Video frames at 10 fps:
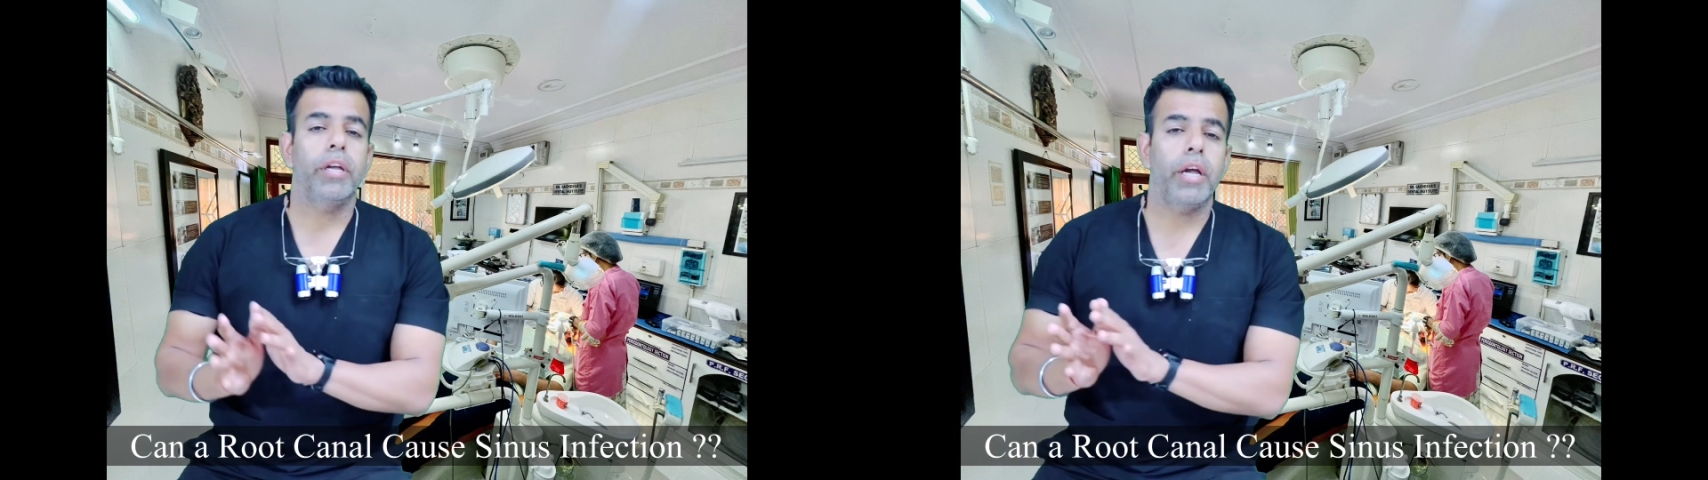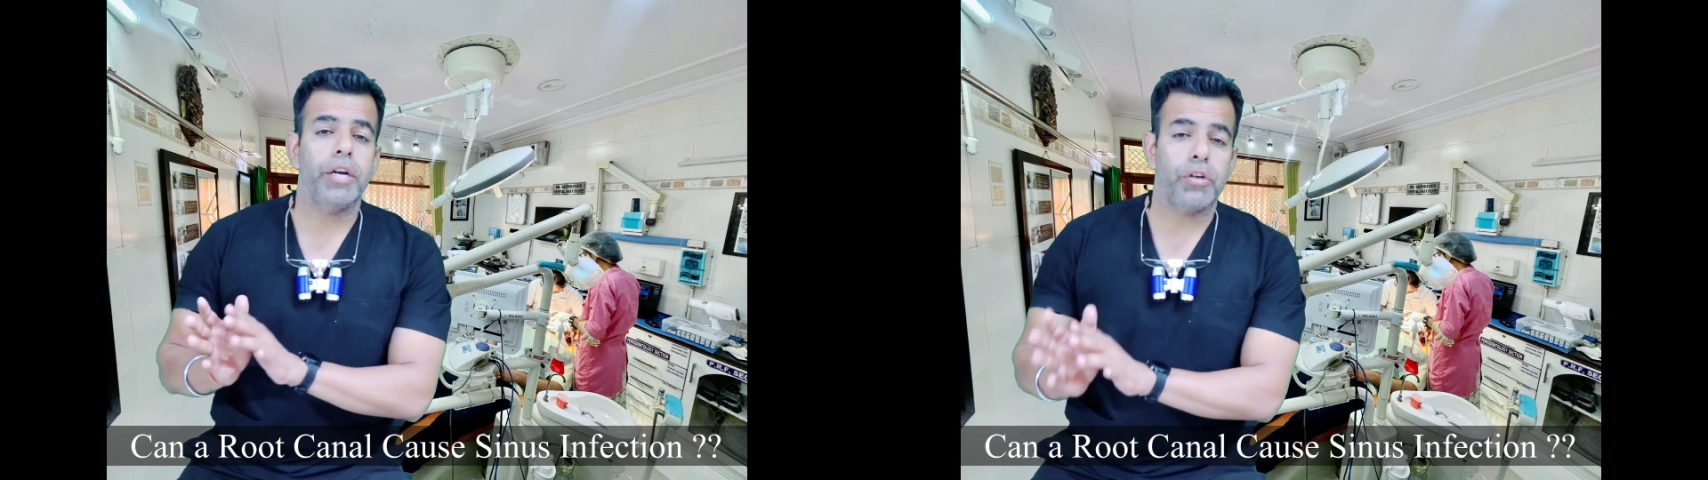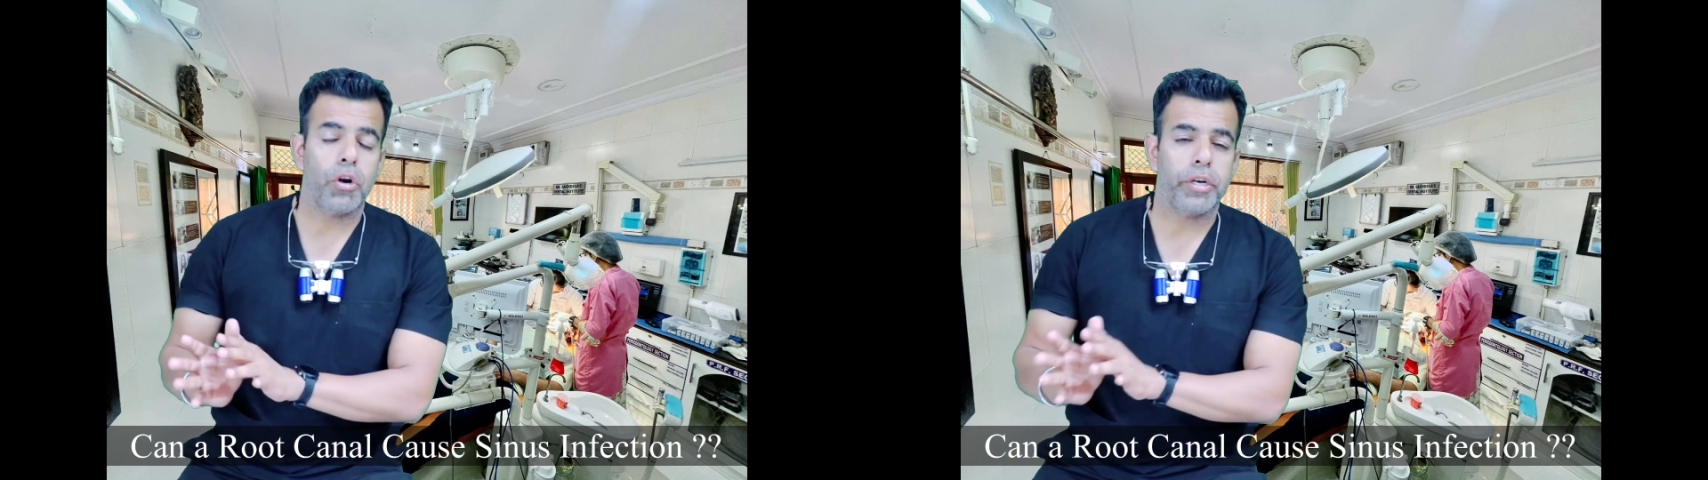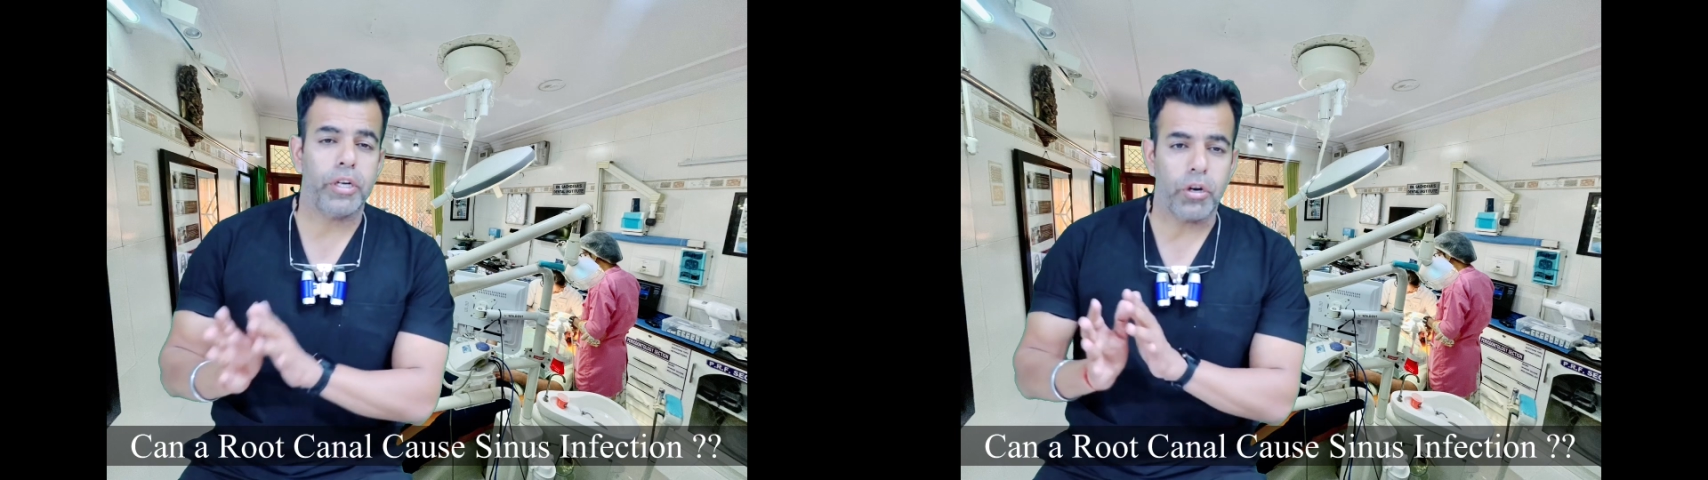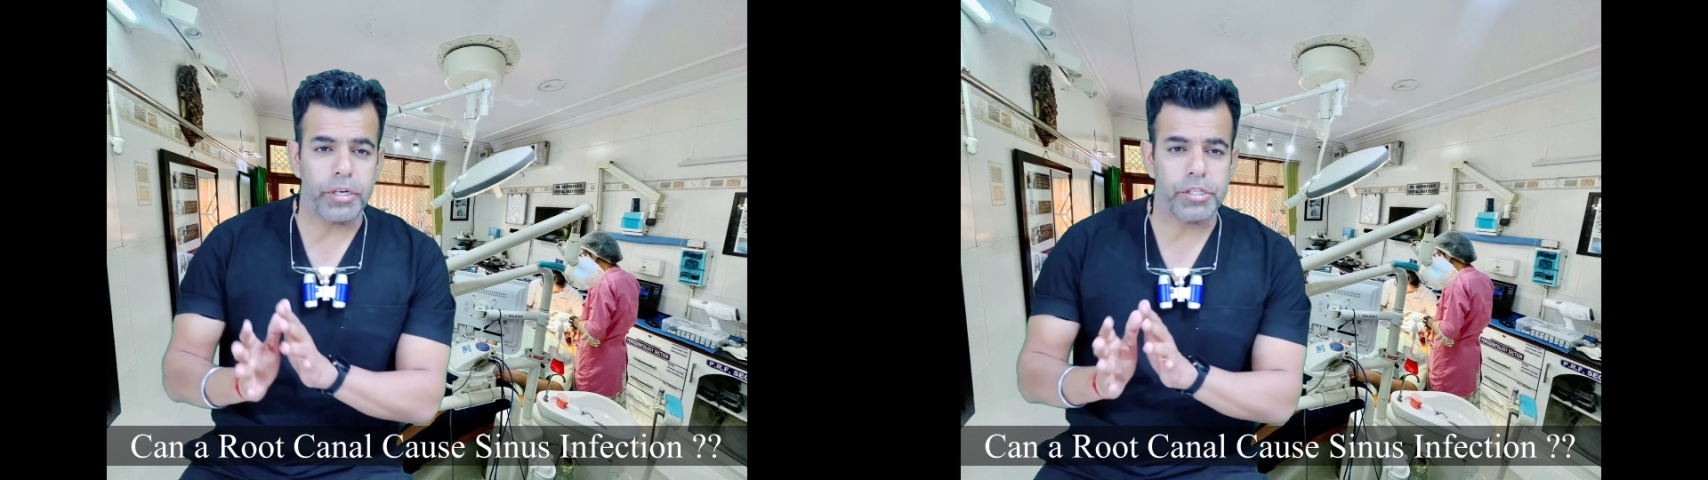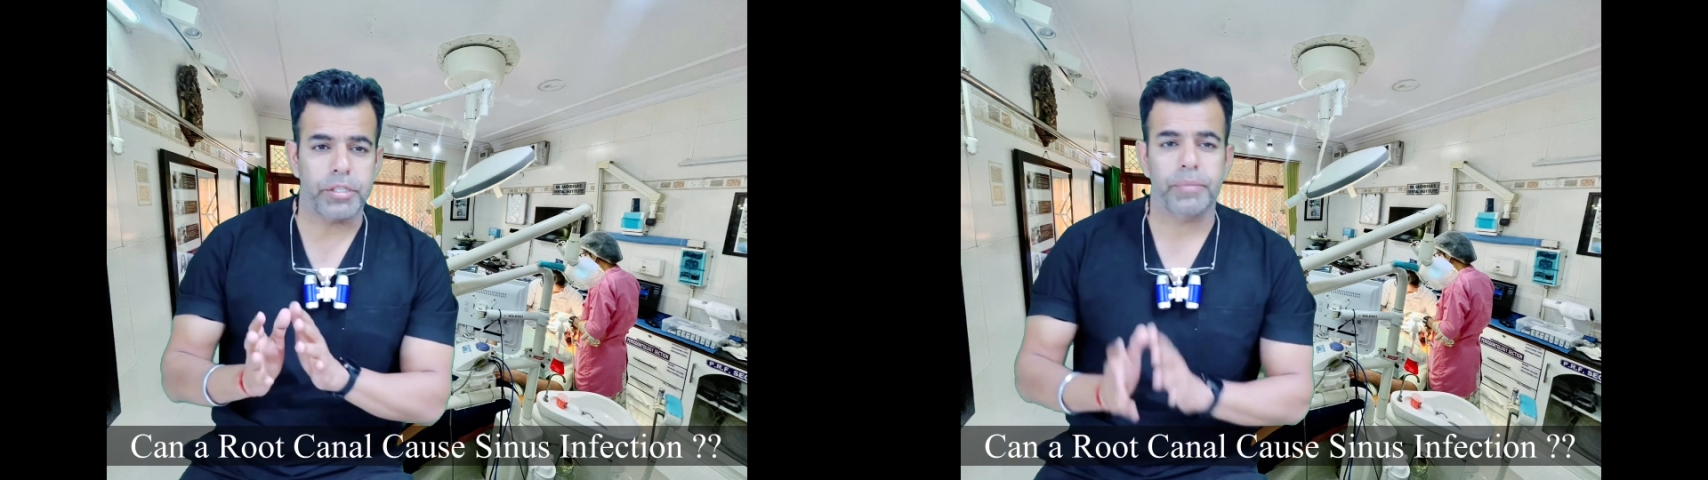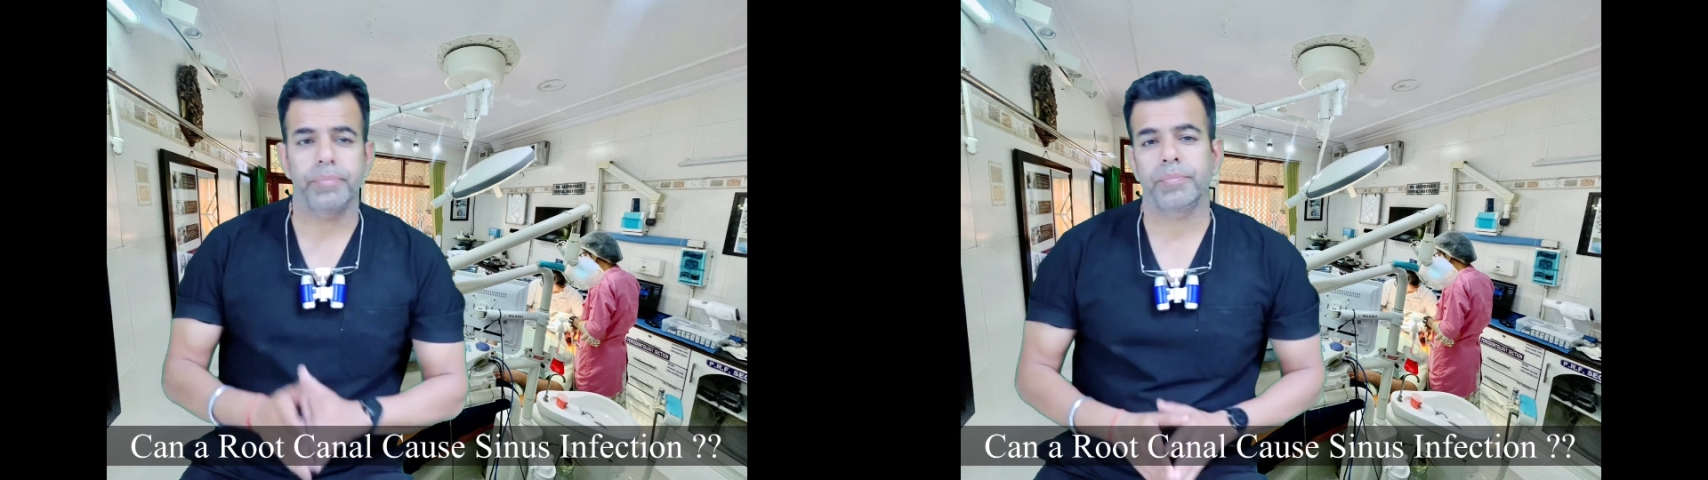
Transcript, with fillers: endodontic origin.